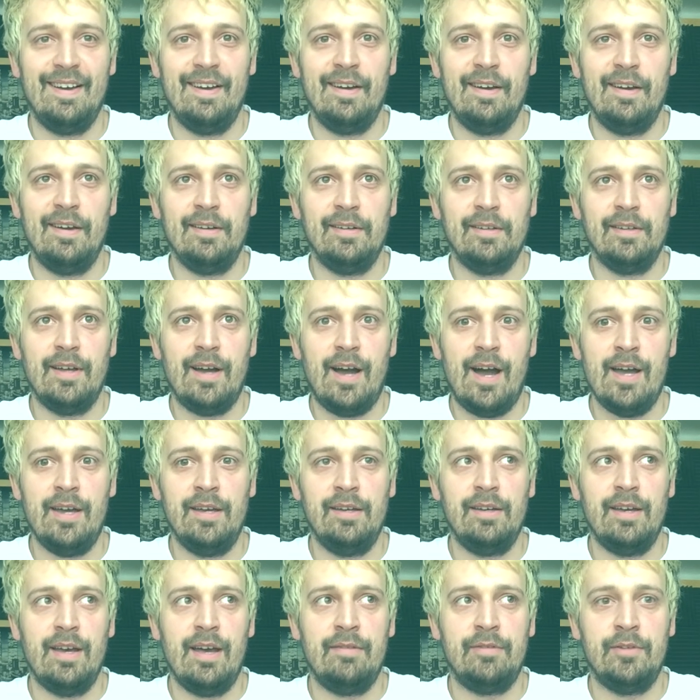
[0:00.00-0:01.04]
I have
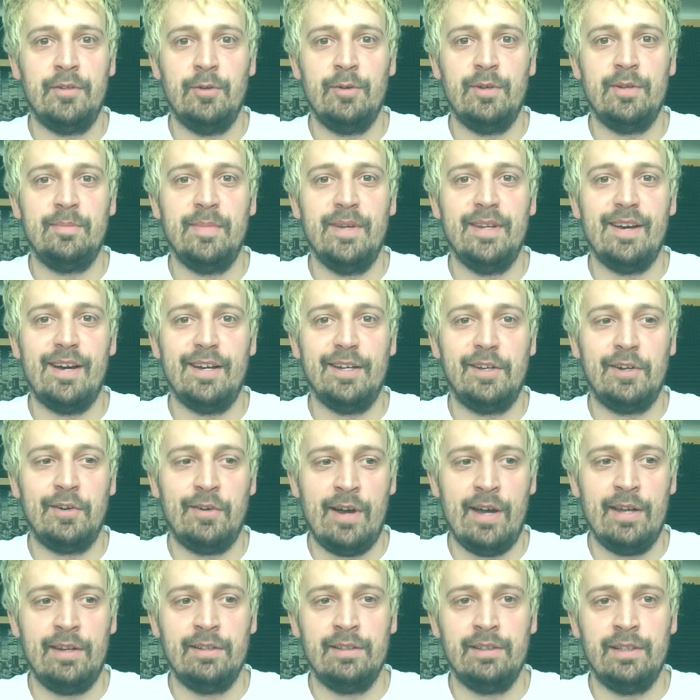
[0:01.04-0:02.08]
to admit I cried a
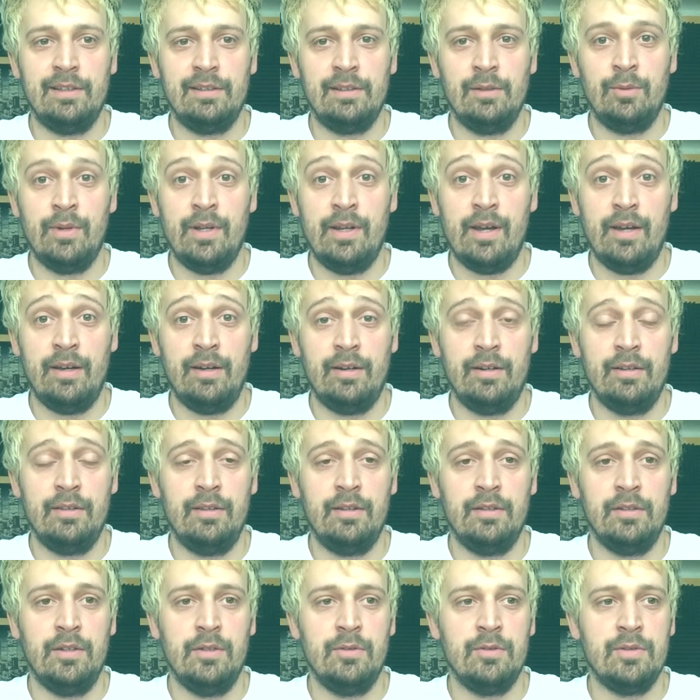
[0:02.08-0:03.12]
little when I heard the news. It